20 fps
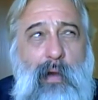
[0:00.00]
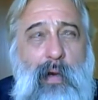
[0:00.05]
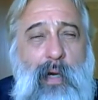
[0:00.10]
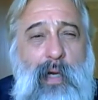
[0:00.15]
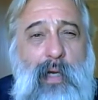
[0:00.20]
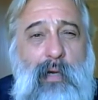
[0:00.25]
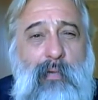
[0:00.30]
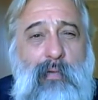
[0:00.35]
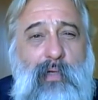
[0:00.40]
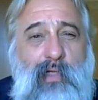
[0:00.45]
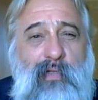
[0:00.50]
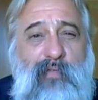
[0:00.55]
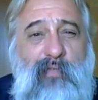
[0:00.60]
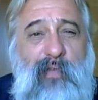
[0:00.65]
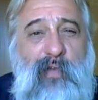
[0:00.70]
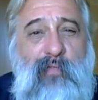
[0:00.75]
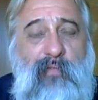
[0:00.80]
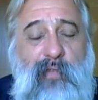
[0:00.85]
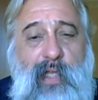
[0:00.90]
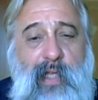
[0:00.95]
it was
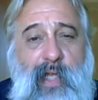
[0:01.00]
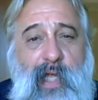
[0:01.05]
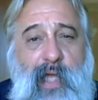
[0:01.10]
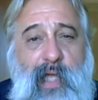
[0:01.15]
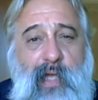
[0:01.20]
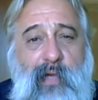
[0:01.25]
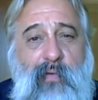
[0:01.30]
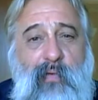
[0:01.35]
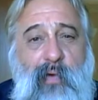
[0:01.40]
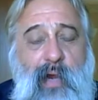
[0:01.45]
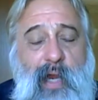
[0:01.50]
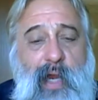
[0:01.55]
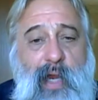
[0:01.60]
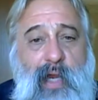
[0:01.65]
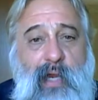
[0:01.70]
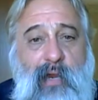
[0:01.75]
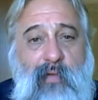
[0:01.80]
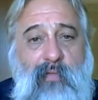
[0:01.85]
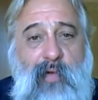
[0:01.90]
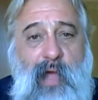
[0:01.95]
58
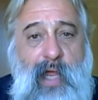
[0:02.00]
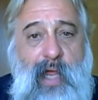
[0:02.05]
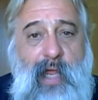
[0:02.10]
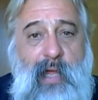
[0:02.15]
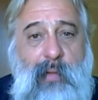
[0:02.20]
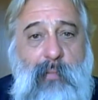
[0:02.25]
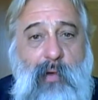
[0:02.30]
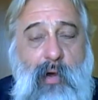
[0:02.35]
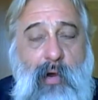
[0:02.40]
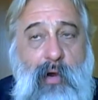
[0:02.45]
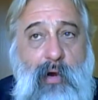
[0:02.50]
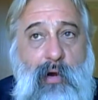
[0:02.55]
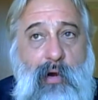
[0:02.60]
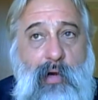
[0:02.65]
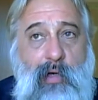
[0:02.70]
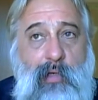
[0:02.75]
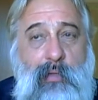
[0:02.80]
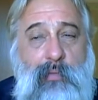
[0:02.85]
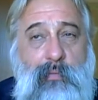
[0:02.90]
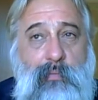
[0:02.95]
grain of
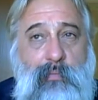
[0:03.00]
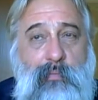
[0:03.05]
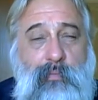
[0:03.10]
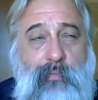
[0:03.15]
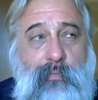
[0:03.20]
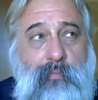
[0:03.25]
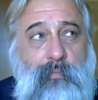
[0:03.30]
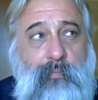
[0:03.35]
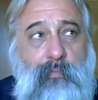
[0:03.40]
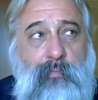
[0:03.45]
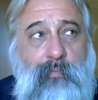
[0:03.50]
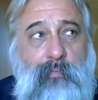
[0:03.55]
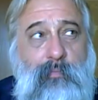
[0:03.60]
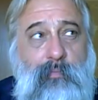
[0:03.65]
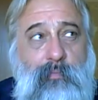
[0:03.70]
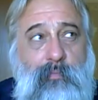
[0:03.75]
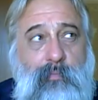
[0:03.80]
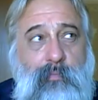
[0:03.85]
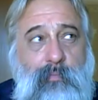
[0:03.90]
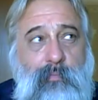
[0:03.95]
IMR
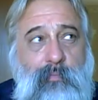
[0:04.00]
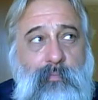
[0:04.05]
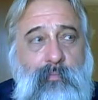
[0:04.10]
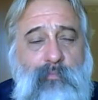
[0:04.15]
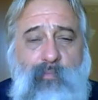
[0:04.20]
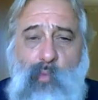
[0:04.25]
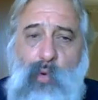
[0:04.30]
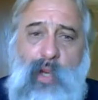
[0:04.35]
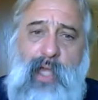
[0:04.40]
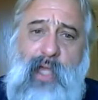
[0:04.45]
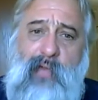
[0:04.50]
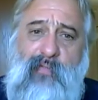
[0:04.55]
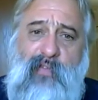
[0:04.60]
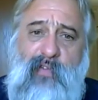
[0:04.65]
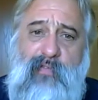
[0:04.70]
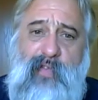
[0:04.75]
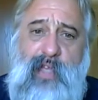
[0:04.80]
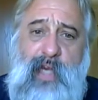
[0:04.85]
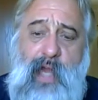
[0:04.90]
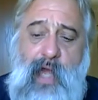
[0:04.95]

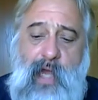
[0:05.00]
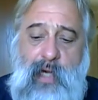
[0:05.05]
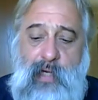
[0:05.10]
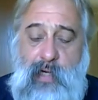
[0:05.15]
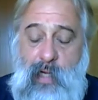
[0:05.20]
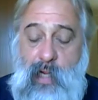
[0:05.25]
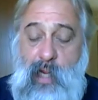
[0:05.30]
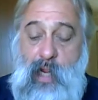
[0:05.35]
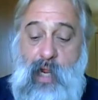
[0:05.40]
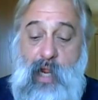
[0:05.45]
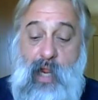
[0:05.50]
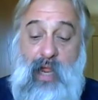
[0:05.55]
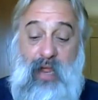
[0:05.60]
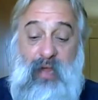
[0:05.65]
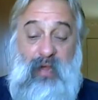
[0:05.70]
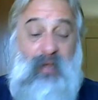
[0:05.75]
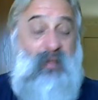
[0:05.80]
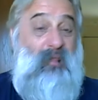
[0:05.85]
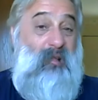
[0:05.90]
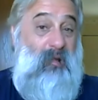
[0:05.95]
4859.
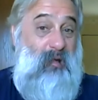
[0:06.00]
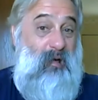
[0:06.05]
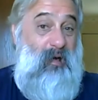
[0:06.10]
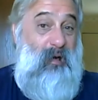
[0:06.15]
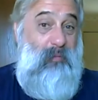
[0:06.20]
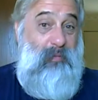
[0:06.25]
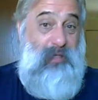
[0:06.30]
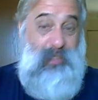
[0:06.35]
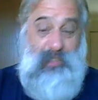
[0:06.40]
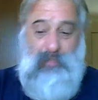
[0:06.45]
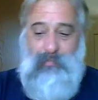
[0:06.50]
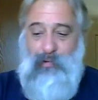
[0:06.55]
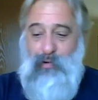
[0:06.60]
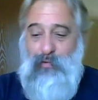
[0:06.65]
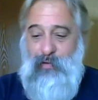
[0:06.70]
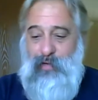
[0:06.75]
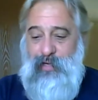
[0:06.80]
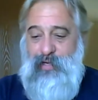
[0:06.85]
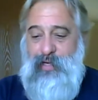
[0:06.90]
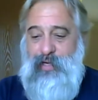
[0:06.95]
They're going to be
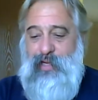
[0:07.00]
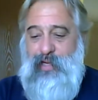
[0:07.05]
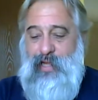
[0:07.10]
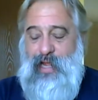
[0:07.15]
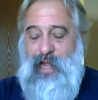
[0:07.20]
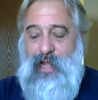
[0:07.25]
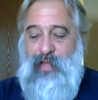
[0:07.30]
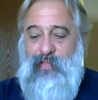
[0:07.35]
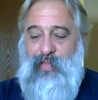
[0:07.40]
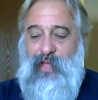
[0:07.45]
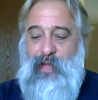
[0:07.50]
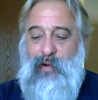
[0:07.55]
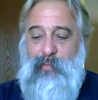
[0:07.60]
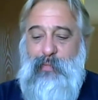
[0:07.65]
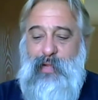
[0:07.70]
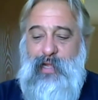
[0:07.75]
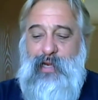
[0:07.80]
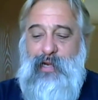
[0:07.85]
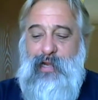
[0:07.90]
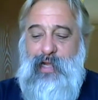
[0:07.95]
smoking. Yeah, that'll
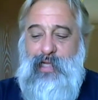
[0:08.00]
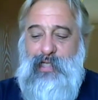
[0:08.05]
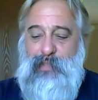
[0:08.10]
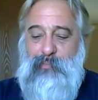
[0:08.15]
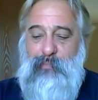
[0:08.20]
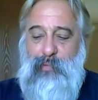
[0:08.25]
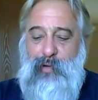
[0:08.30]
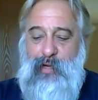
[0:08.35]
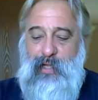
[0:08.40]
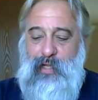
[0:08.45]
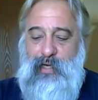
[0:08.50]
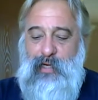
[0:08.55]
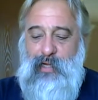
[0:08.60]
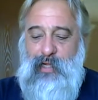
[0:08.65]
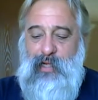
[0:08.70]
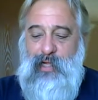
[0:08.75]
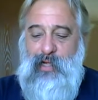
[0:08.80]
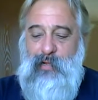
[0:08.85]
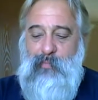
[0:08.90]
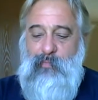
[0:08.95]
be a nice bullet.
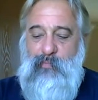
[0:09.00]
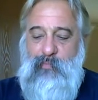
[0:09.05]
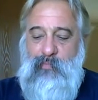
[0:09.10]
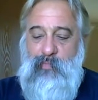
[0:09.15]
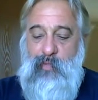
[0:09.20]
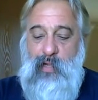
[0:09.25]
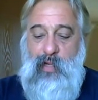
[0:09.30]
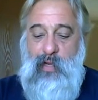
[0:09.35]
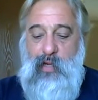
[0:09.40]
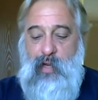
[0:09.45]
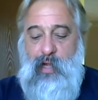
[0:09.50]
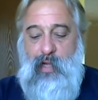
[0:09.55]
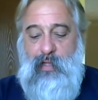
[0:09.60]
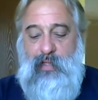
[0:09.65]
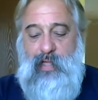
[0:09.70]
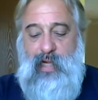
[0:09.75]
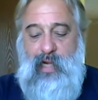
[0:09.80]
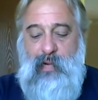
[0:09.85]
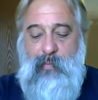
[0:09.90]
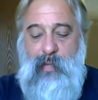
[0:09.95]

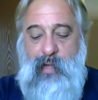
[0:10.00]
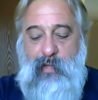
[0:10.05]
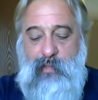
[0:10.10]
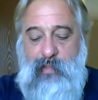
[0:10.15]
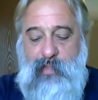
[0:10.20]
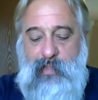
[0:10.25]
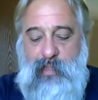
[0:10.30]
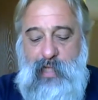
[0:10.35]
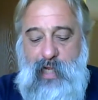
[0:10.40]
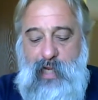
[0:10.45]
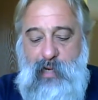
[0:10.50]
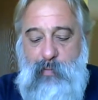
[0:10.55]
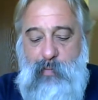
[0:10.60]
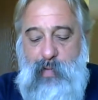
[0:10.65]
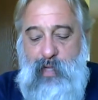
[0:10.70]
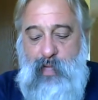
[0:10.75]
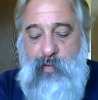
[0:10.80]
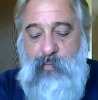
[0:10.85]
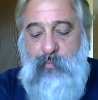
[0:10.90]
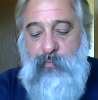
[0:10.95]
I'll take them out and sight them
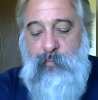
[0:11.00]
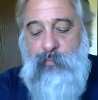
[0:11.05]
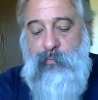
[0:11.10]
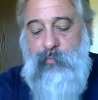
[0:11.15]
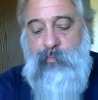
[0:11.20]
in.